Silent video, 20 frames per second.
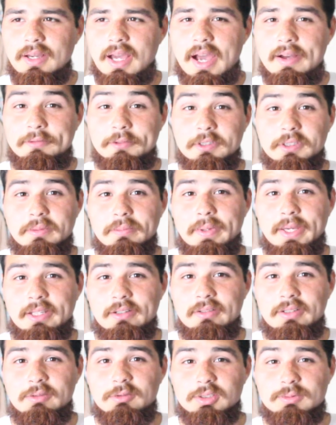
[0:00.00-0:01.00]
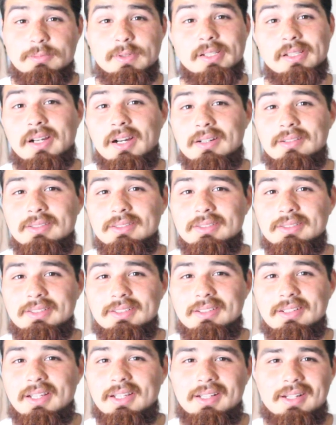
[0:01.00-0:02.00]
after the bakery was McDonald's, you
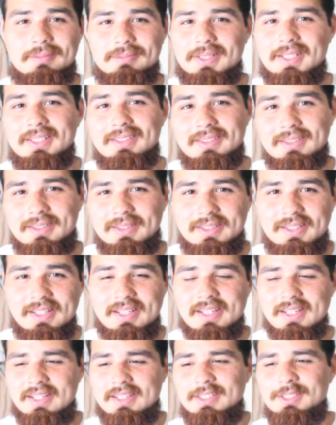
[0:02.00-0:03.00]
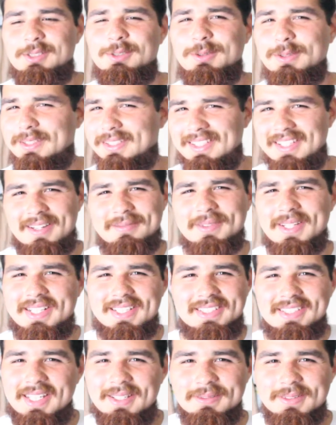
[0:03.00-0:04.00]
know, like I'm not too, I'm not
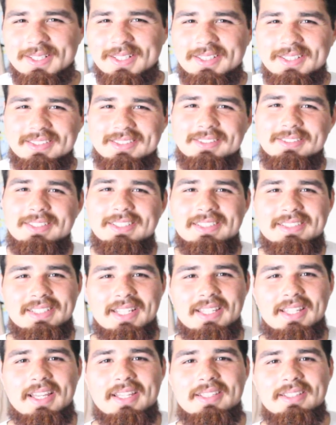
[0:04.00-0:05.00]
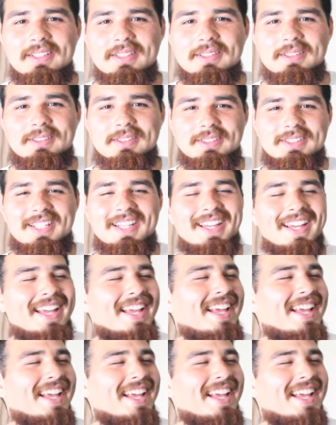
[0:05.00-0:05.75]
ashamed at all to really say that, you know, there's,